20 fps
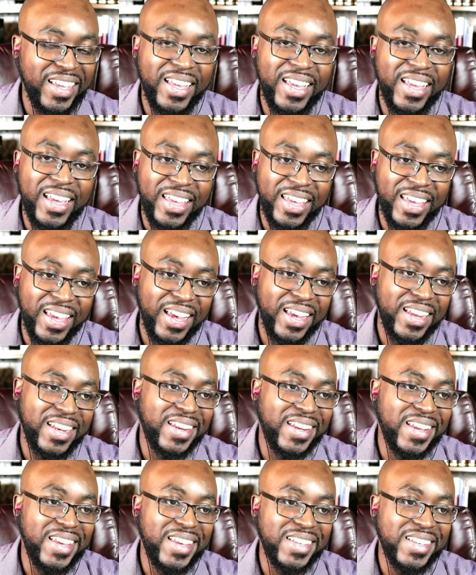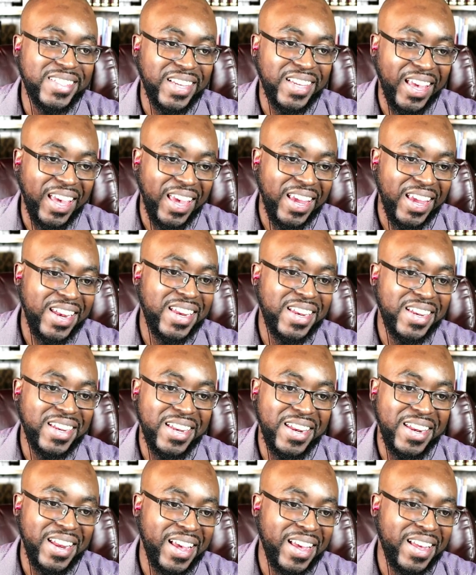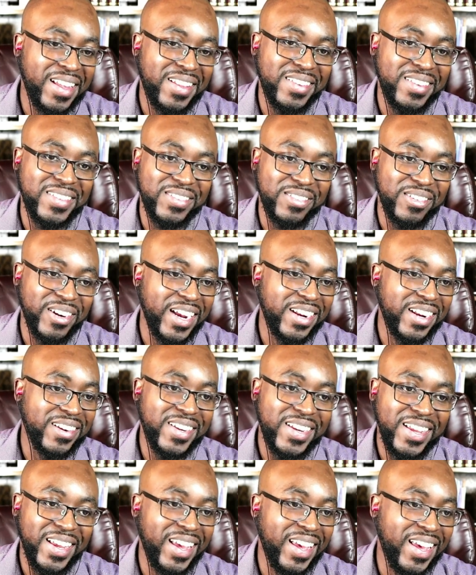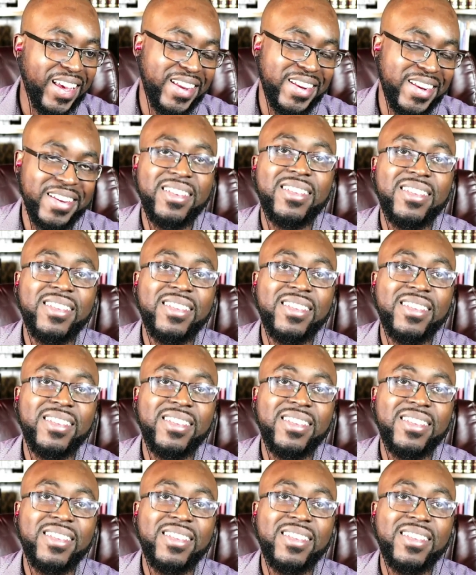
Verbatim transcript: again, he is hating the nails right on the head.